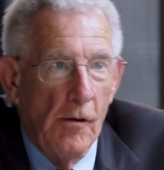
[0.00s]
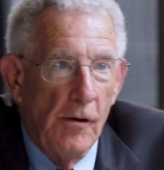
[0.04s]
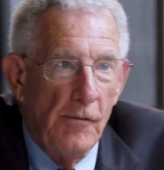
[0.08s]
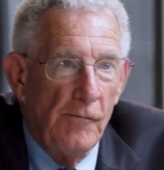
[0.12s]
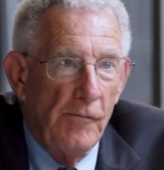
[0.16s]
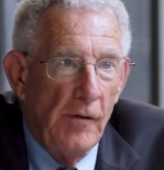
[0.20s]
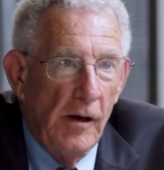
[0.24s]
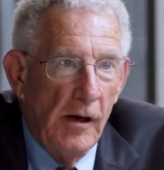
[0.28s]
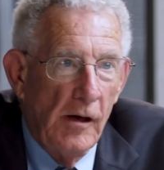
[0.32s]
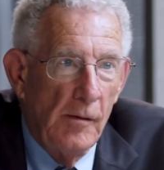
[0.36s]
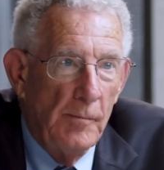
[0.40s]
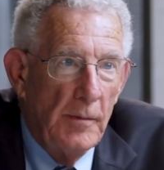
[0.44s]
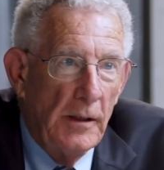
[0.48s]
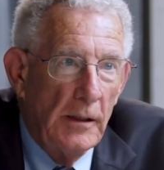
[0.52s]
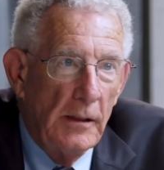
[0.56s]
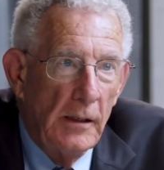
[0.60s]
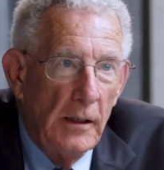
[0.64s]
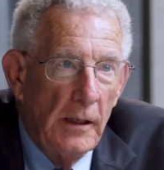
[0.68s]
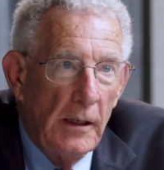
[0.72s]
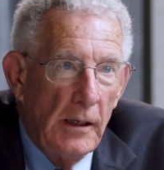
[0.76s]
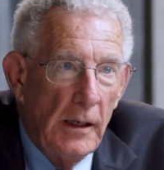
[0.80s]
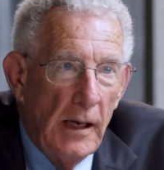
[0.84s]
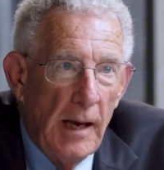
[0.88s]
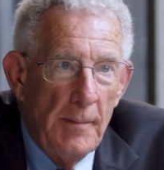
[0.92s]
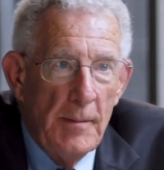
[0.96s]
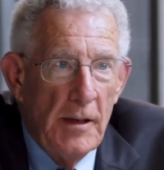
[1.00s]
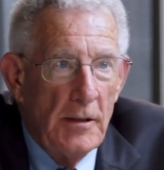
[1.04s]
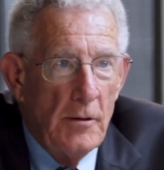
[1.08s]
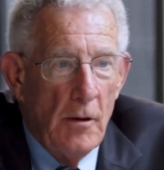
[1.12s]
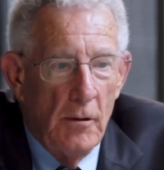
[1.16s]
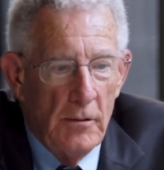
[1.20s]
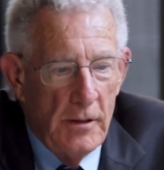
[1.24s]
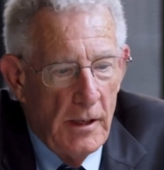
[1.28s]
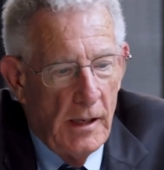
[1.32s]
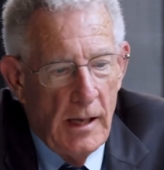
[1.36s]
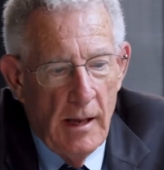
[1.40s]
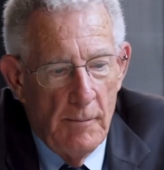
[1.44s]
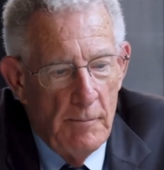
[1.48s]
our environment. I mean,
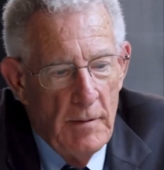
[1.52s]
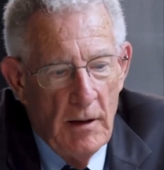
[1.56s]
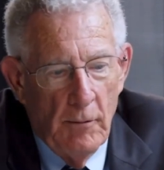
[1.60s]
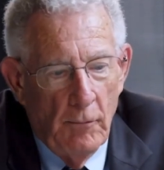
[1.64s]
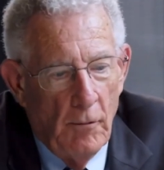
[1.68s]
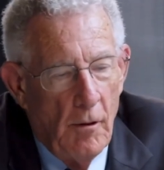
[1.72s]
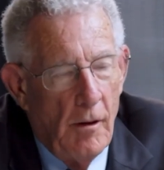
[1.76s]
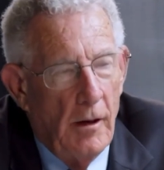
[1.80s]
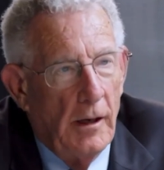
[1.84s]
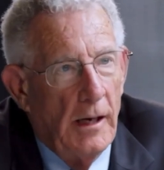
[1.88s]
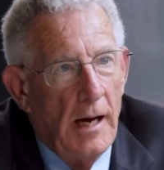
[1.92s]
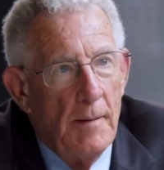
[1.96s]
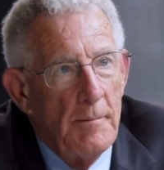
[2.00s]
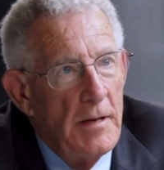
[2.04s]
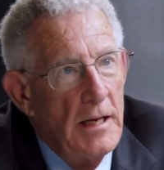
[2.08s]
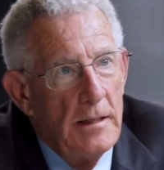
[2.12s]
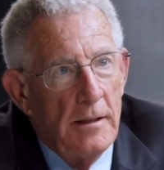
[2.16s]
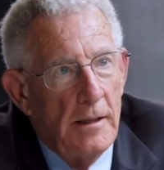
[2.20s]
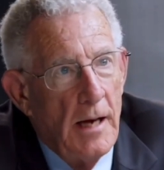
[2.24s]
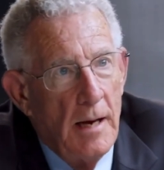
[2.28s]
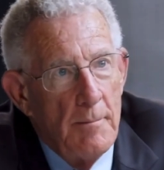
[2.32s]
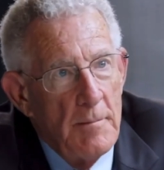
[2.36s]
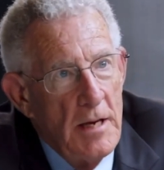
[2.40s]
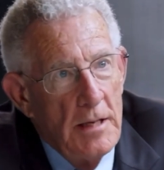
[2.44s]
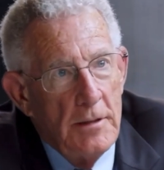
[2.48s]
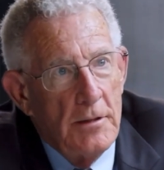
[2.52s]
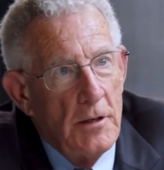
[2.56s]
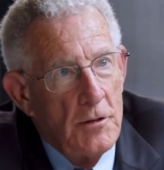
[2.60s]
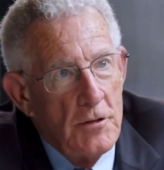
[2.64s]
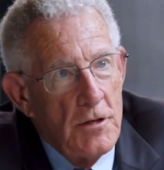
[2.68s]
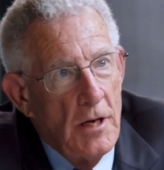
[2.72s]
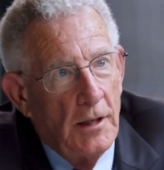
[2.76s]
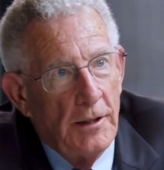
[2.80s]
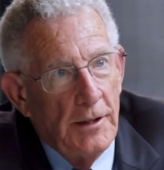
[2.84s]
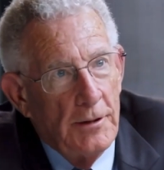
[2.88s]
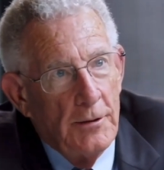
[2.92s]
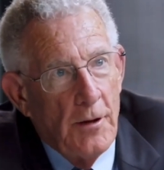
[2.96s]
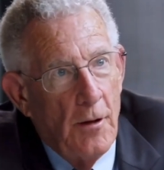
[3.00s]
don't get me wrong. I'm eating a
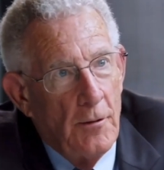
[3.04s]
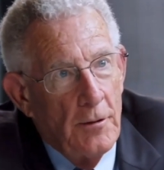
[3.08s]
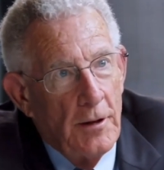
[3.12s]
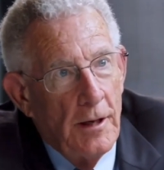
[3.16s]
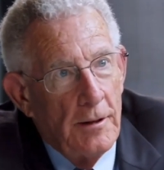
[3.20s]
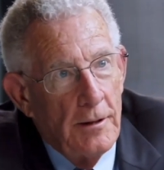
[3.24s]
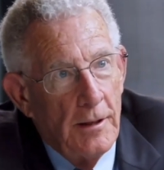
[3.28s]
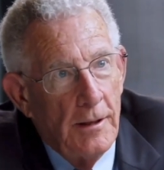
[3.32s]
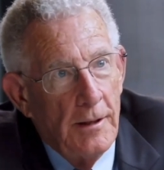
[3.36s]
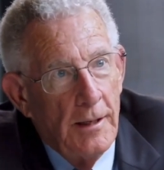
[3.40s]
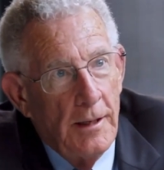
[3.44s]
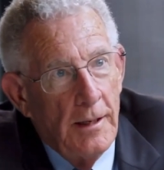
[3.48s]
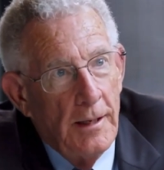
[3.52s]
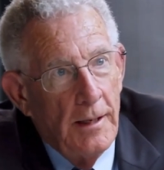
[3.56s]
jelly donut.